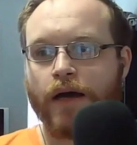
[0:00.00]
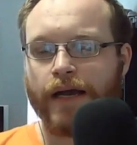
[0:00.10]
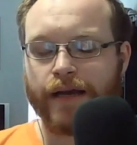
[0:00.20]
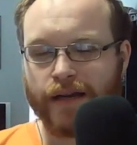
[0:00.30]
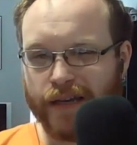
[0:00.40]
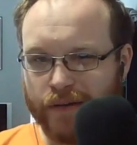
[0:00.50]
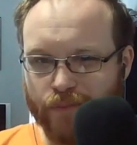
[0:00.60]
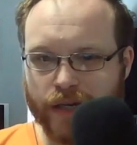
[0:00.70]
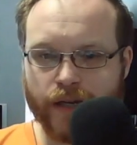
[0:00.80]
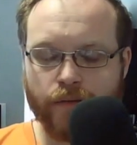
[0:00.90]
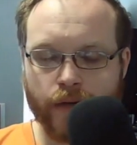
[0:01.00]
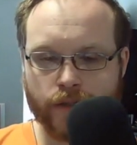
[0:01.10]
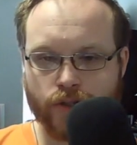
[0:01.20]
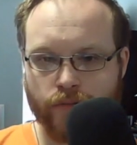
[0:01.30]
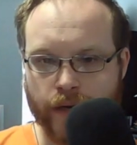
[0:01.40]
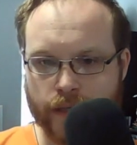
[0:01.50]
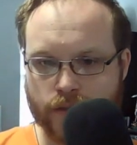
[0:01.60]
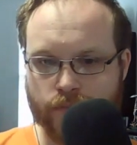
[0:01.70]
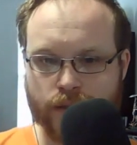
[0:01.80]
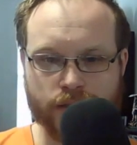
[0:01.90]
and it being a Metro
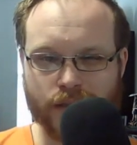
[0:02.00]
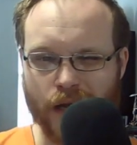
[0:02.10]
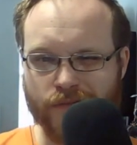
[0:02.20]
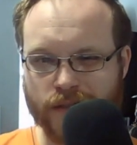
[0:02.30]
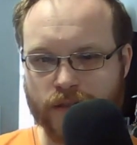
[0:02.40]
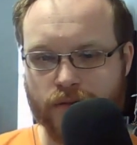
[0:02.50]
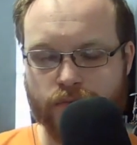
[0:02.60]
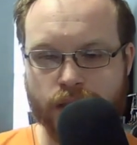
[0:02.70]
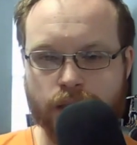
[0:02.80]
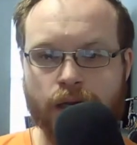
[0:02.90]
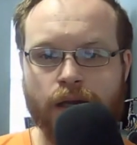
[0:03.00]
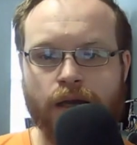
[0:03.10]
matchup, it's obviously going to be